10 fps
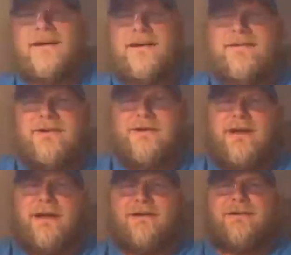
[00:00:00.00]
I don't know
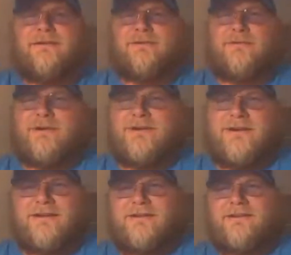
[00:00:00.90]
how he was working
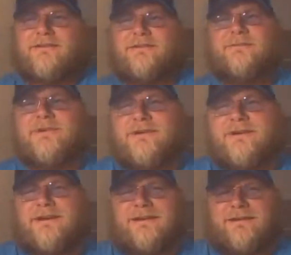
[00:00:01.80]
that lizard, but
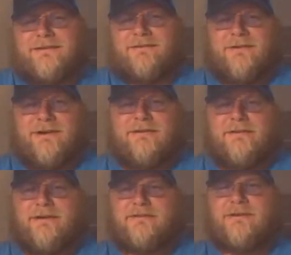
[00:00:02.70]

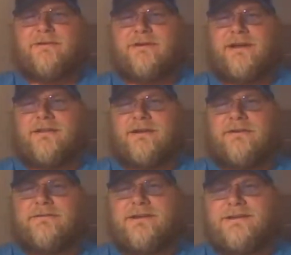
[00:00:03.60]
whatever he was doing, they
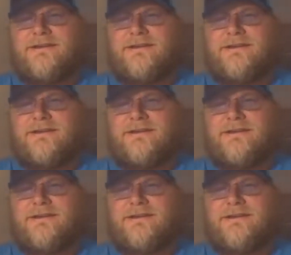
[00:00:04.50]
loved it.